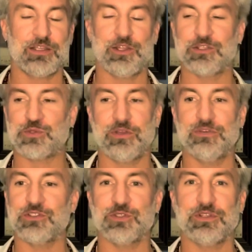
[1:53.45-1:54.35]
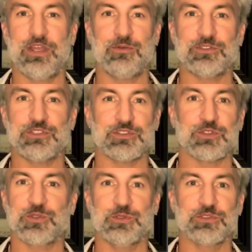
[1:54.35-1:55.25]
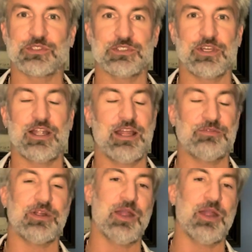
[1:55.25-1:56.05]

At 12 years old, that was just the coolest guitar ever.